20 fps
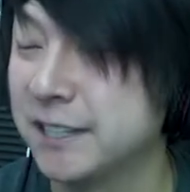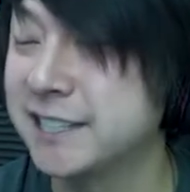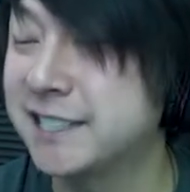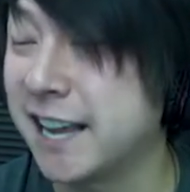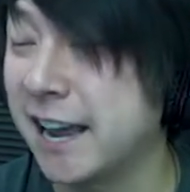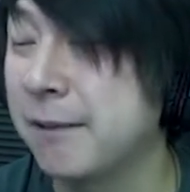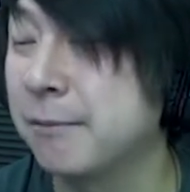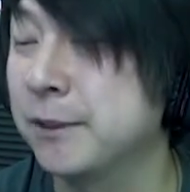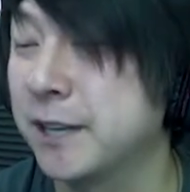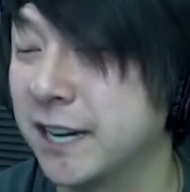This
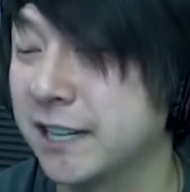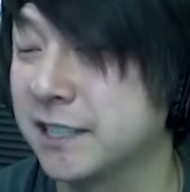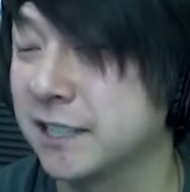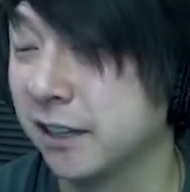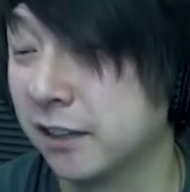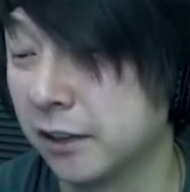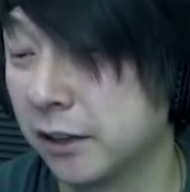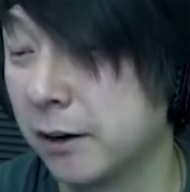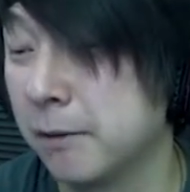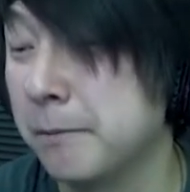game takes
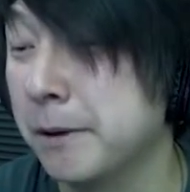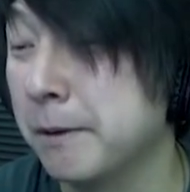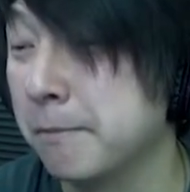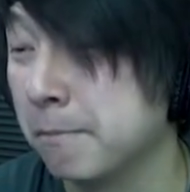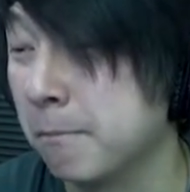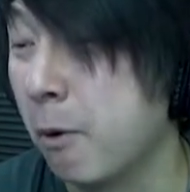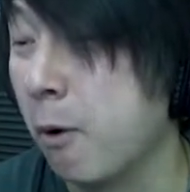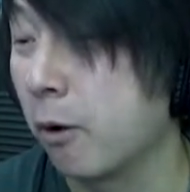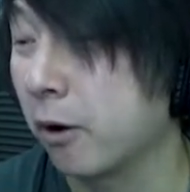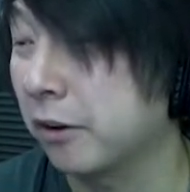a little
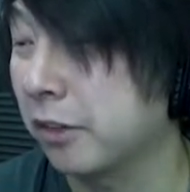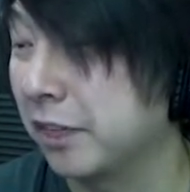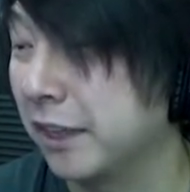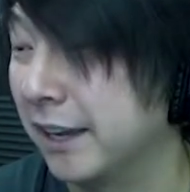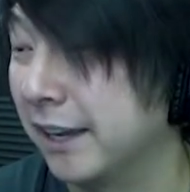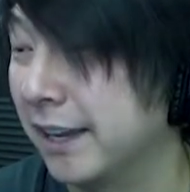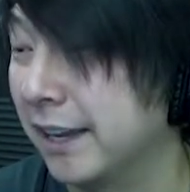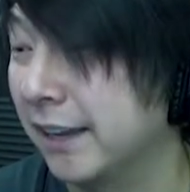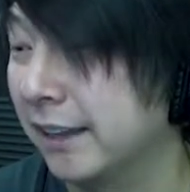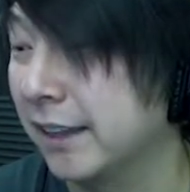bit more
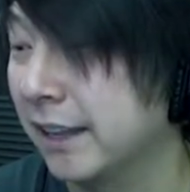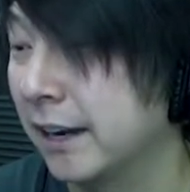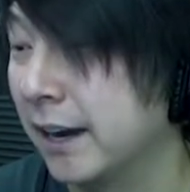thinking